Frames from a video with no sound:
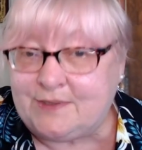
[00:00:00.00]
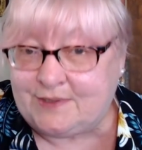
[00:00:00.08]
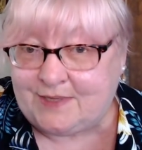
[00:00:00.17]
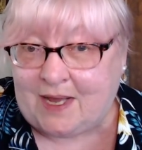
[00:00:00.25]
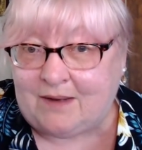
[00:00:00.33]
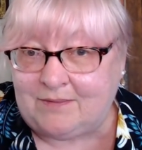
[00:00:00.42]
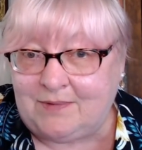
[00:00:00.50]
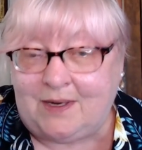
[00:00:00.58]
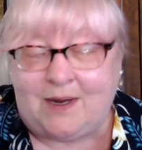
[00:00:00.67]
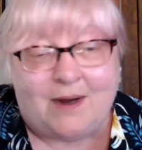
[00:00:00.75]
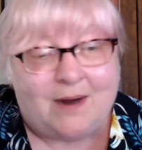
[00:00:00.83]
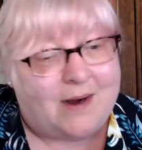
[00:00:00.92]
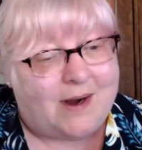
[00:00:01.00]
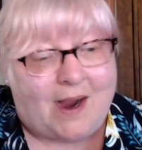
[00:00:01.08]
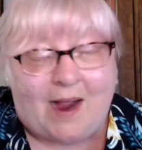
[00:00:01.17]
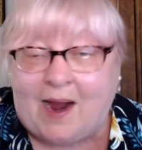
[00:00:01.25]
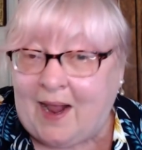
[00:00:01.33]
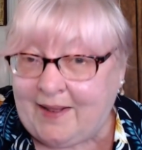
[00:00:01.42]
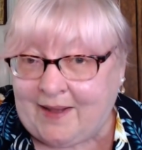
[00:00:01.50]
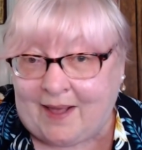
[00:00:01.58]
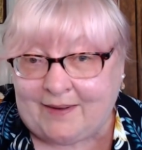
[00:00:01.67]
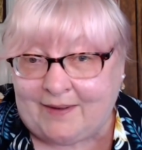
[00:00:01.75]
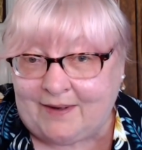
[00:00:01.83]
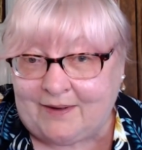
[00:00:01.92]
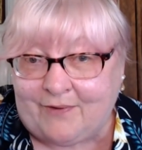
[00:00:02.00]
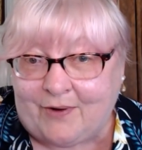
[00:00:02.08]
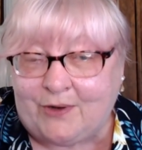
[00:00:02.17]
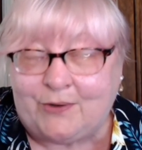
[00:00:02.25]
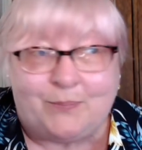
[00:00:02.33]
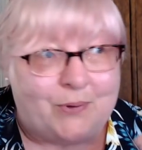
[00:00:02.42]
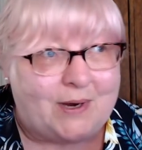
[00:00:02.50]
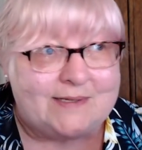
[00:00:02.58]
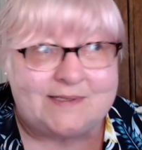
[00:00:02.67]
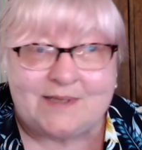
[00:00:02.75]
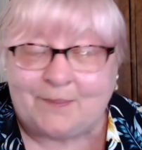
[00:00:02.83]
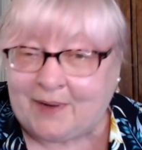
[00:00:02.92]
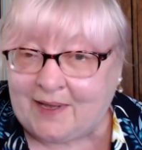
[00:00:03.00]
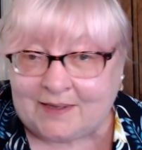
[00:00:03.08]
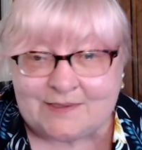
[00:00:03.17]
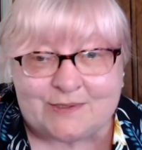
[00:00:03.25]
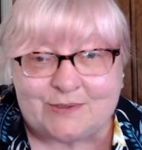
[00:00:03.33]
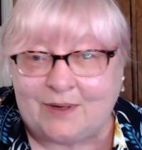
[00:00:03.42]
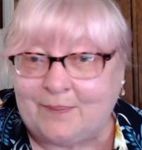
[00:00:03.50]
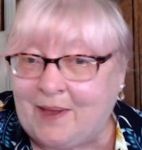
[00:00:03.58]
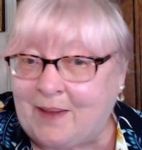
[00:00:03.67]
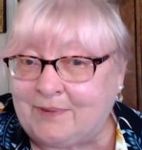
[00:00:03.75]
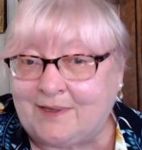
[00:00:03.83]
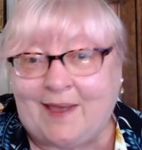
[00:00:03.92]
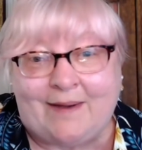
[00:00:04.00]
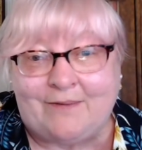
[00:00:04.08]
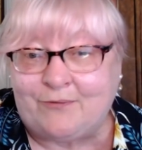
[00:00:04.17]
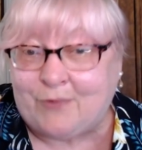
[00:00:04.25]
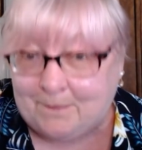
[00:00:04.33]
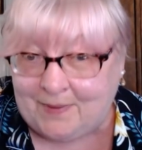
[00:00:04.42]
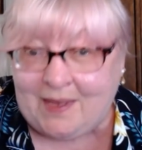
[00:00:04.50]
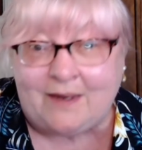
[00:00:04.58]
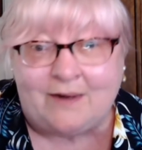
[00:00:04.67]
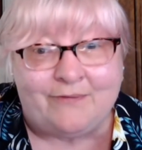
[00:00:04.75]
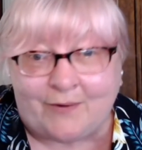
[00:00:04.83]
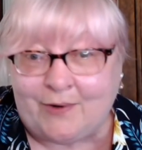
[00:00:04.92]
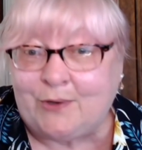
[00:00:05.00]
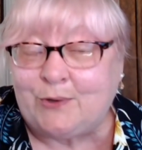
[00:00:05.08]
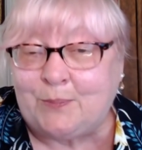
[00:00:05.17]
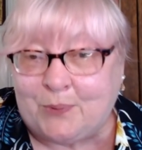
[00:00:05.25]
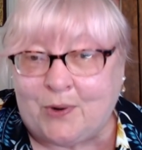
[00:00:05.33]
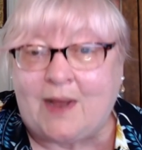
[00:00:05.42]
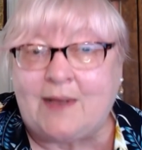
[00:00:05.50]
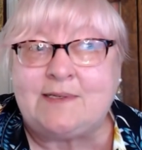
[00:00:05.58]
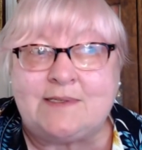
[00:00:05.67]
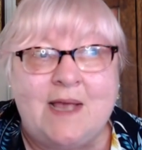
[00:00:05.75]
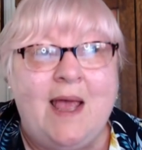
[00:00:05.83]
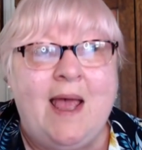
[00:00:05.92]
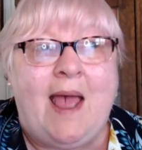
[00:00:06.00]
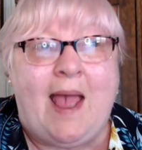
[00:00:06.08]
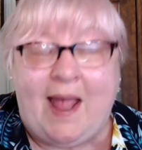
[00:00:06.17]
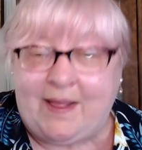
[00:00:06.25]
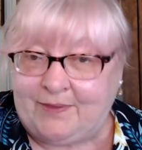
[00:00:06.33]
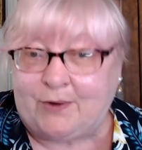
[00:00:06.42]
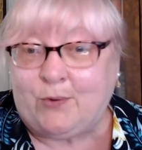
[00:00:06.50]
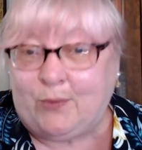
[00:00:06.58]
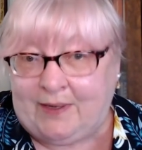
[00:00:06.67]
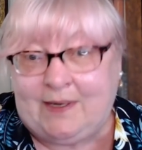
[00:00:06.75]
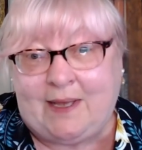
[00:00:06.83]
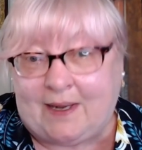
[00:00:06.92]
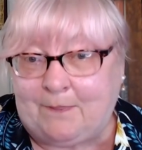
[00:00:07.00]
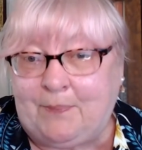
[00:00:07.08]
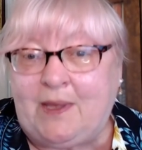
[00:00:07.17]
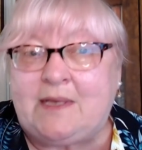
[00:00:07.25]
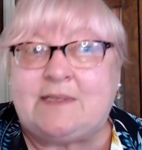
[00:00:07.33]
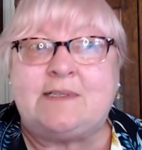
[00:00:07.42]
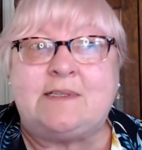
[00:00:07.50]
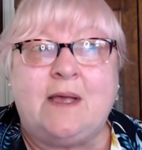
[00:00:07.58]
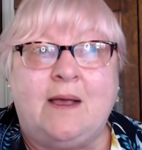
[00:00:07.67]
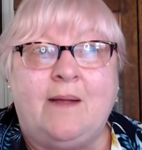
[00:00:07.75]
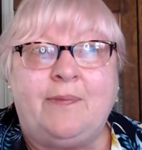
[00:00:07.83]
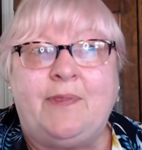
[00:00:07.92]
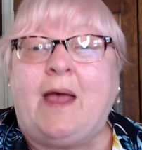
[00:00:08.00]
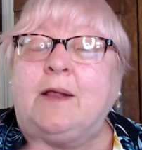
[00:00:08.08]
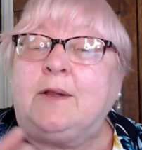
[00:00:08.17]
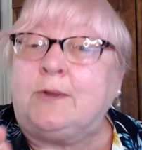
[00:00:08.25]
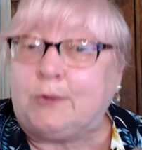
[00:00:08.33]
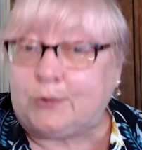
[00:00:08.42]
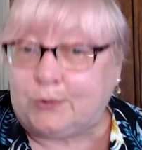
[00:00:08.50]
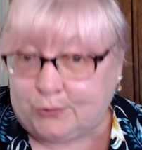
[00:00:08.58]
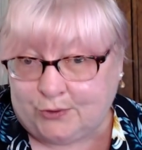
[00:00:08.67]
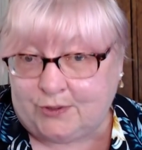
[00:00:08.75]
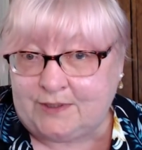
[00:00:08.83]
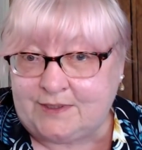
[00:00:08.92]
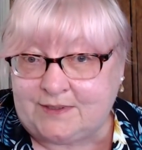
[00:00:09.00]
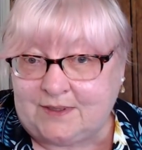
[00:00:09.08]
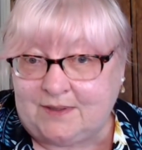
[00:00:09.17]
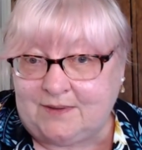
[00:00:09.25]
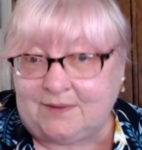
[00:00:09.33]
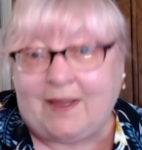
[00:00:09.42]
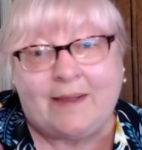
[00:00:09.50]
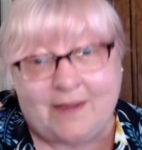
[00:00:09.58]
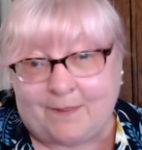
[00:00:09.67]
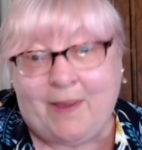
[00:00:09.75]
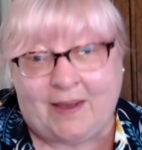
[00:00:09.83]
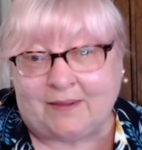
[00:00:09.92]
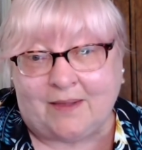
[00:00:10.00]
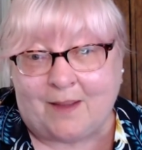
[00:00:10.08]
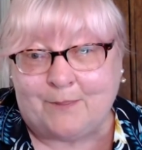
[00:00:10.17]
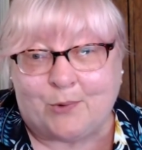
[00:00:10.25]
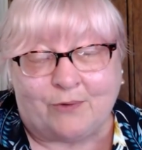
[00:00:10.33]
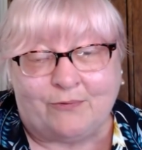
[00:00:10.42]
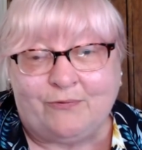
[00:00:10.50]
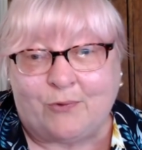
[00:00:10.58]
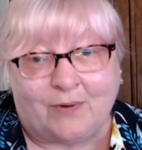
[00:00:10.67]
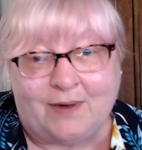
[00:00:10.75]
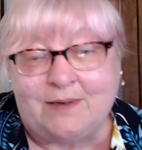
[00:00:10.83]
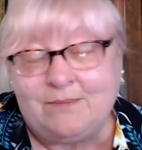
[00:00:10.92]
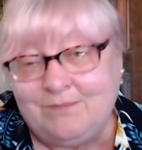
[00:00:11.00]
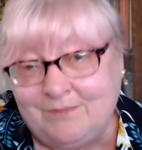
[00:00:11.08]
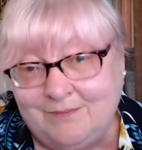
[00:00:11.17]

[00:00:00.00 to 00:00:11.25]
So I got it at a very good price. Somebody else is going to be able to get it from me at a very good price. And they're going to get a piece that looks like they paid a lot more for it.